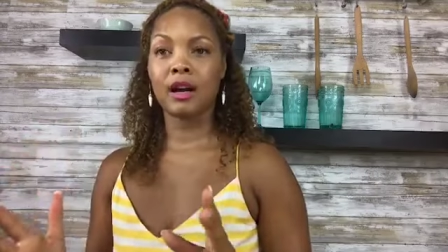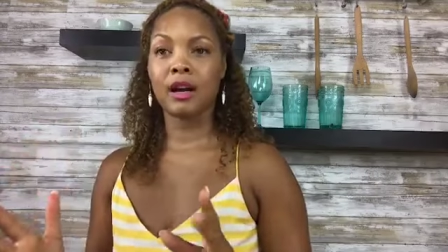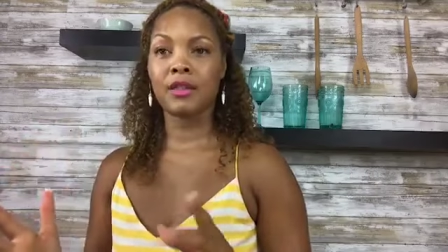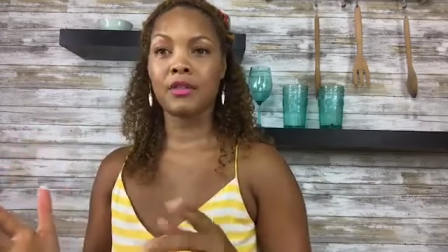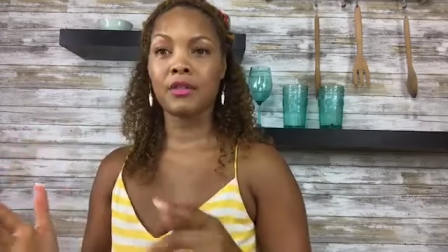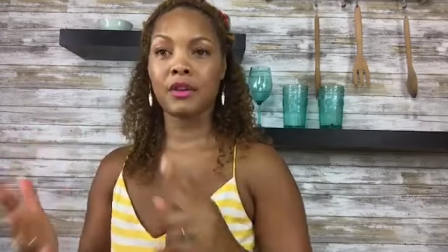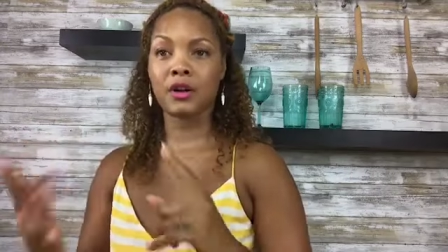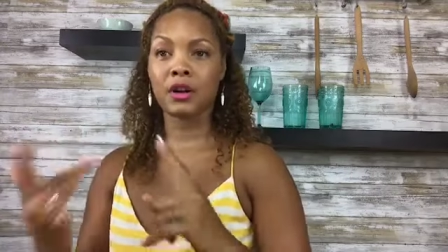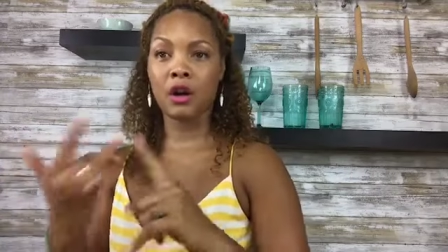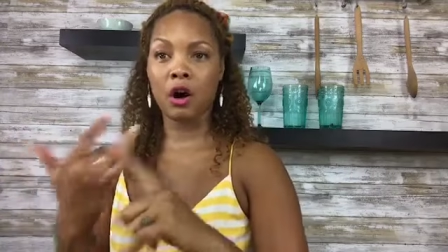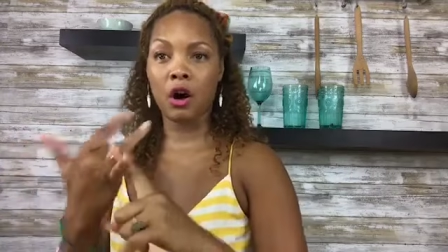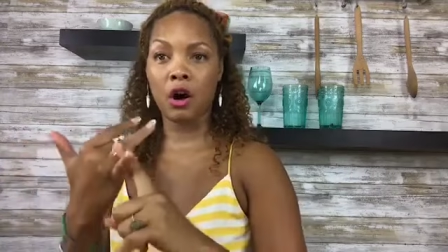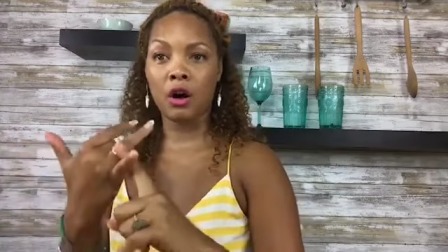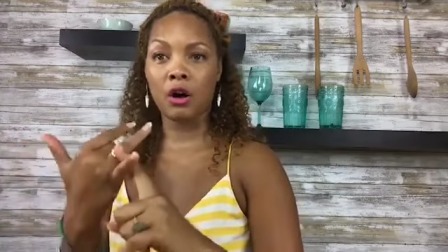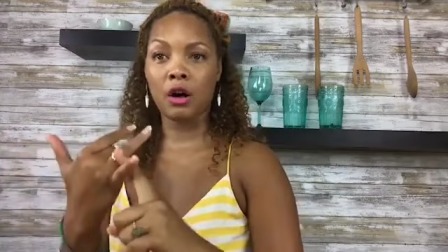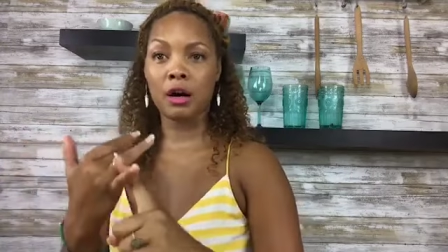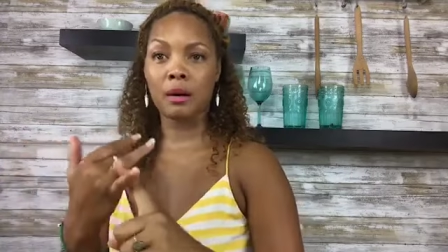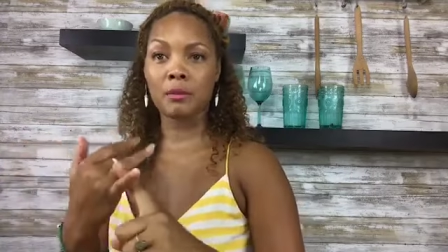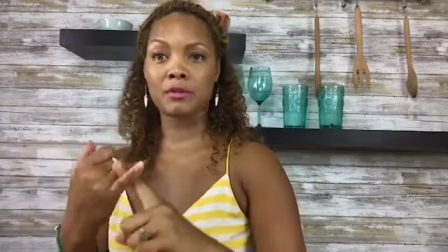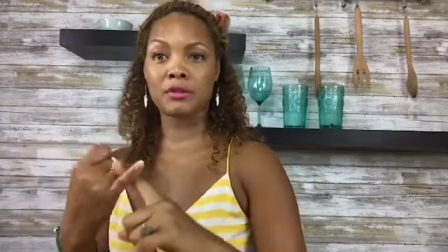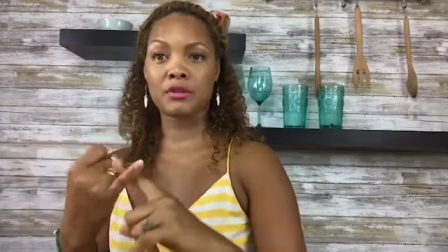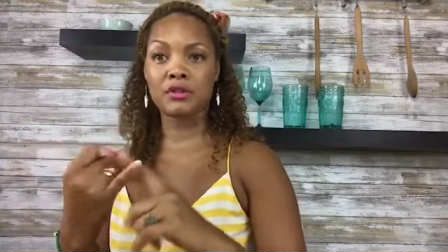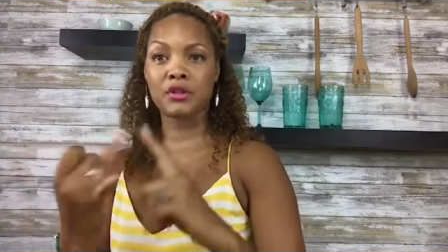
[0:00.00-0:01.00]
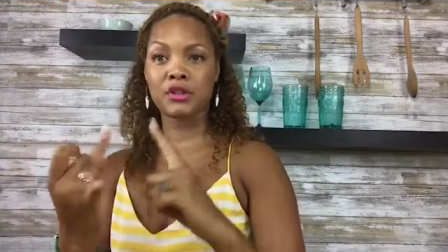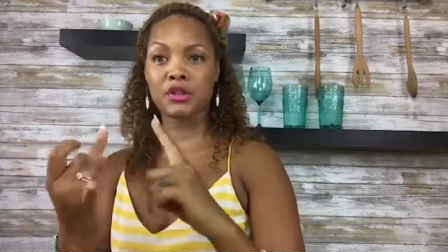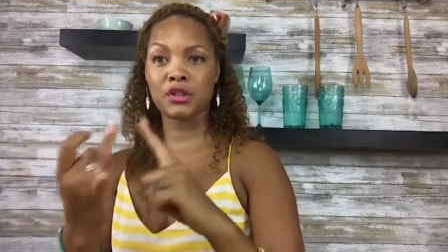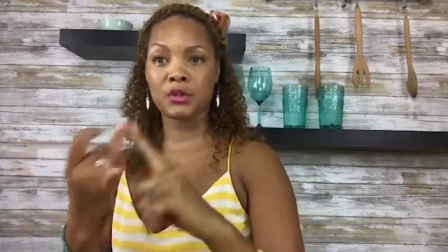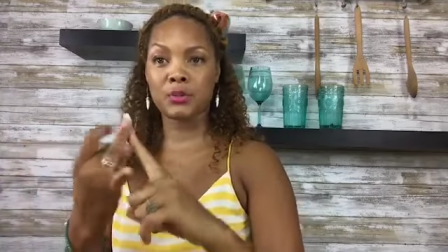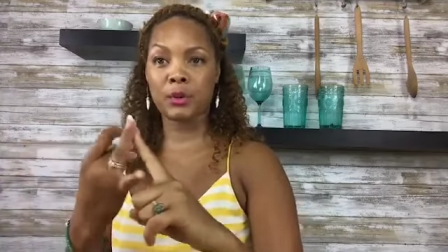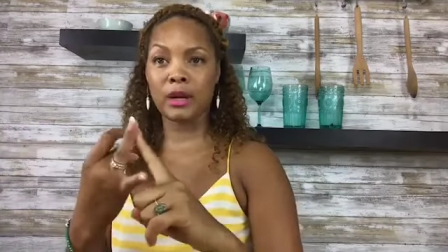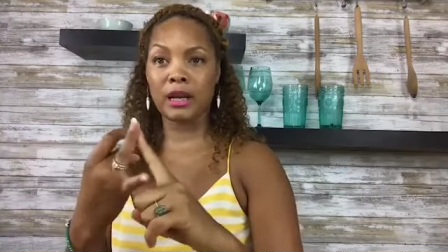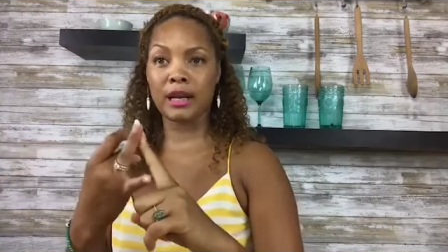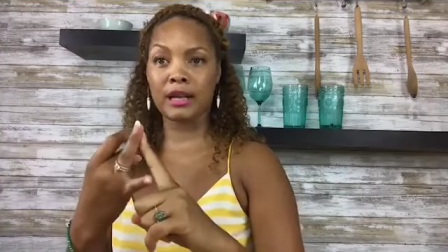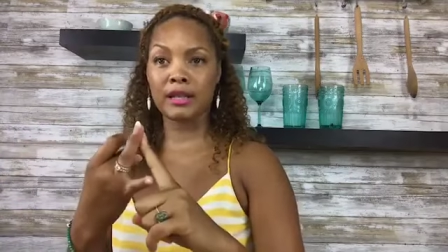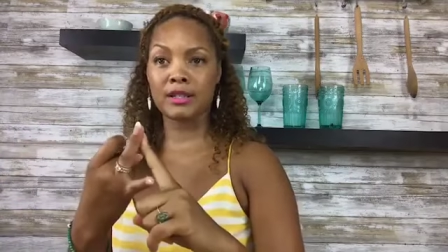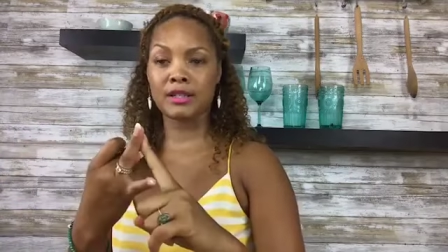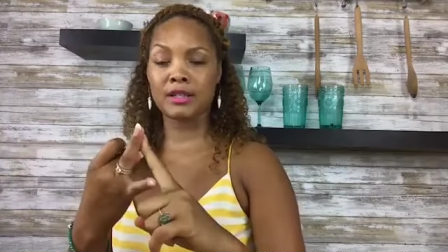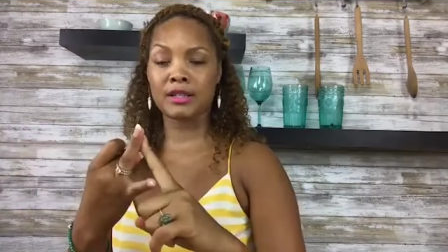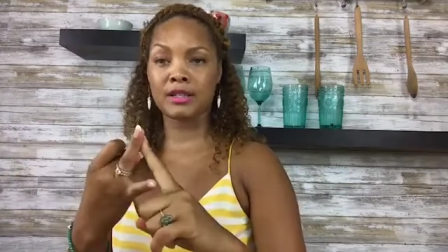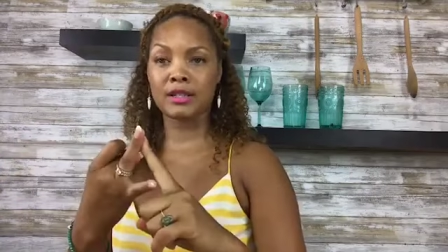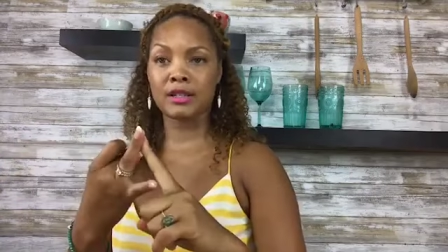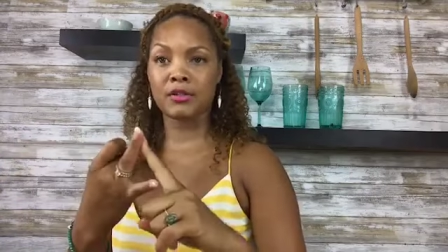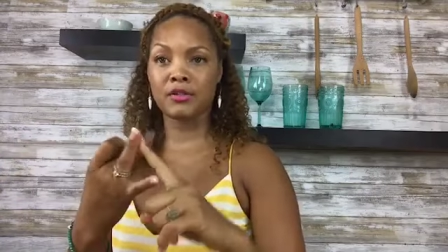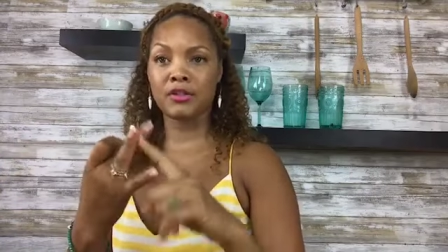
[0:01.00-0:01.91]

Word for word: the carbs, the sweets,